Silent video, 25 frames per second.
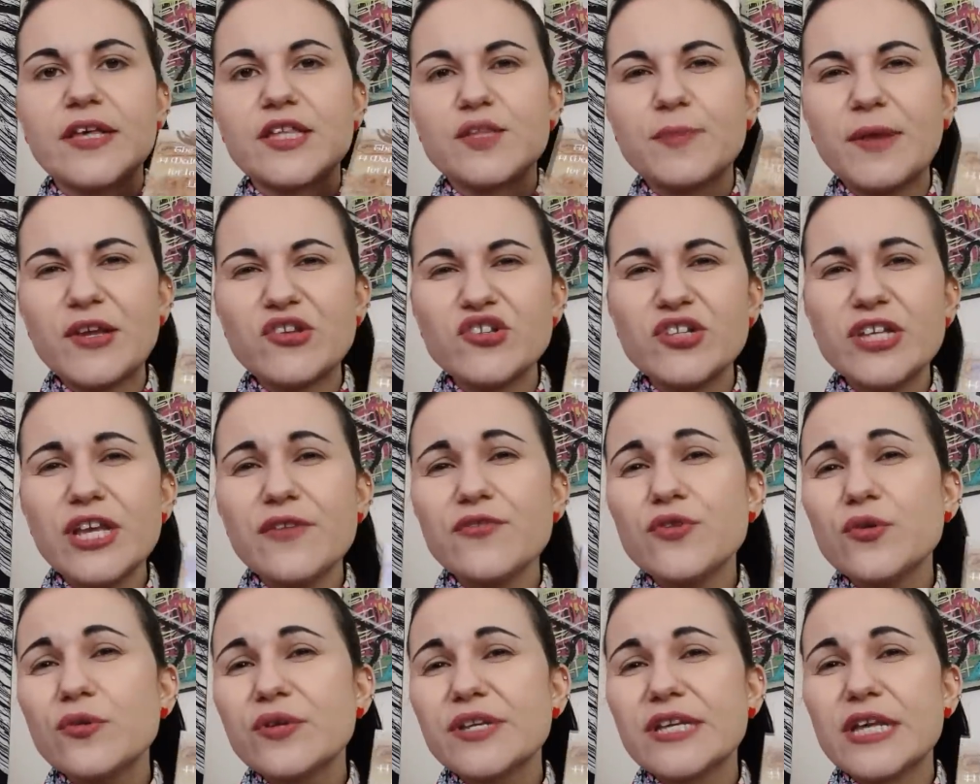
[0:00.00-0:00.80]
especially
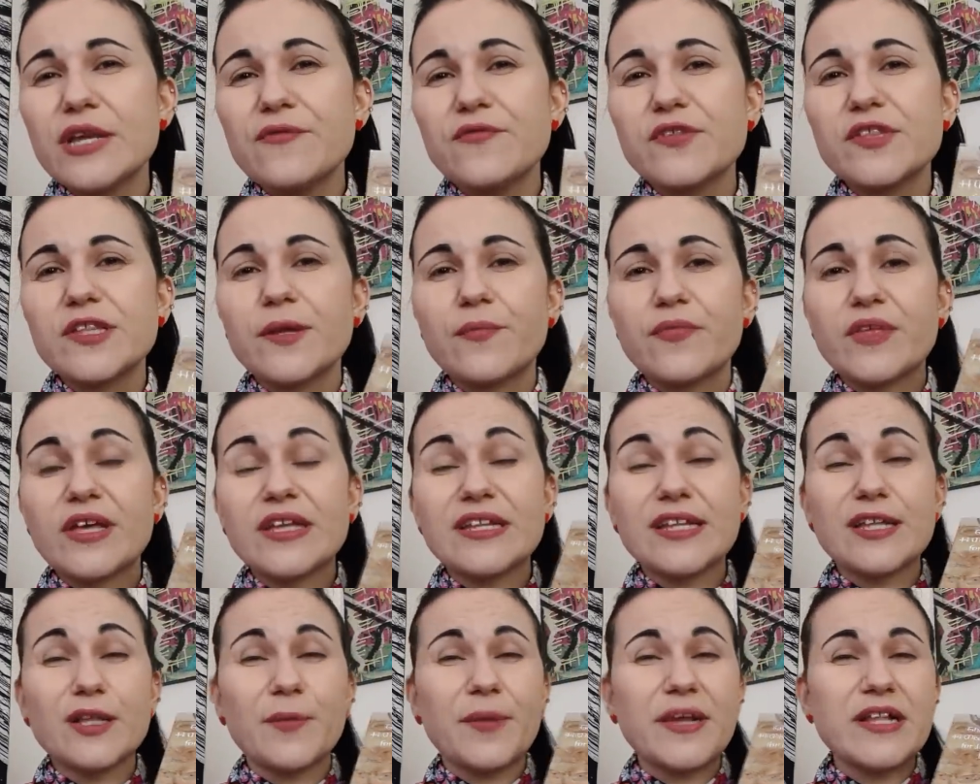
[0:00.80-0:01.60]
if you're looking for something
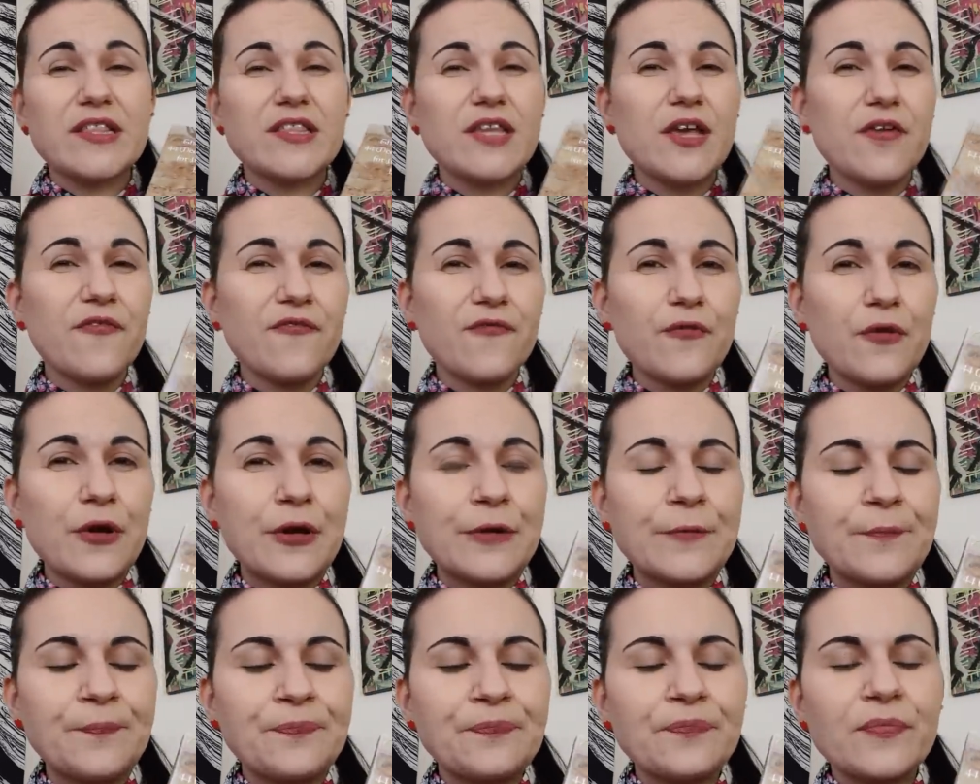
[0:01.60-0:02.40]
a little bit
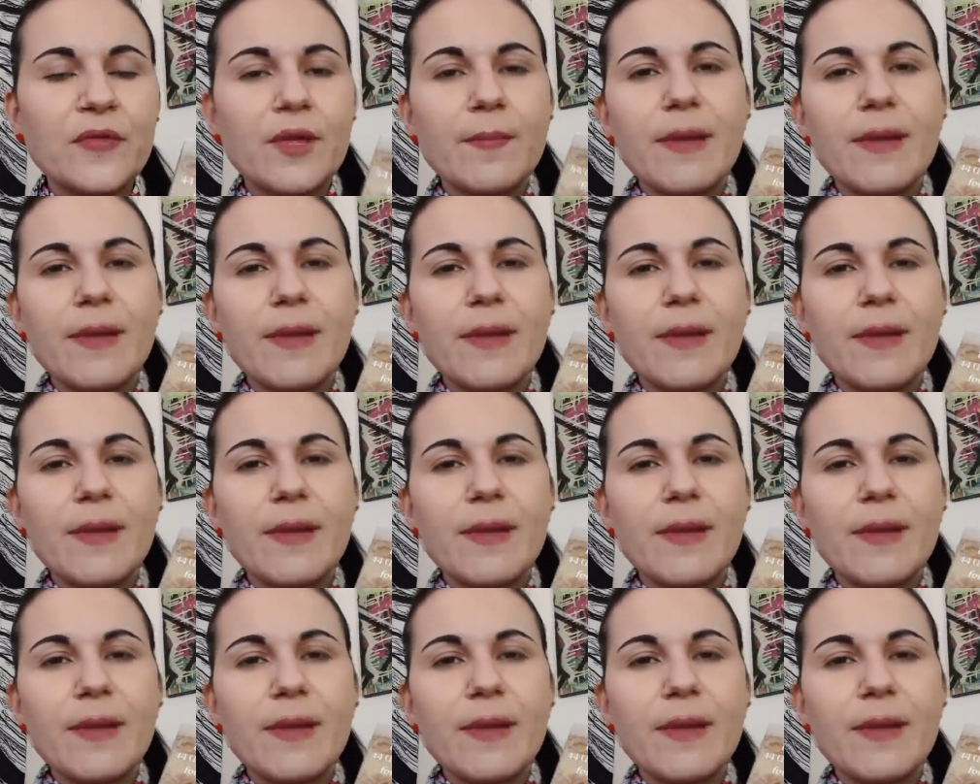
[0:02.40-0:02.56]
different.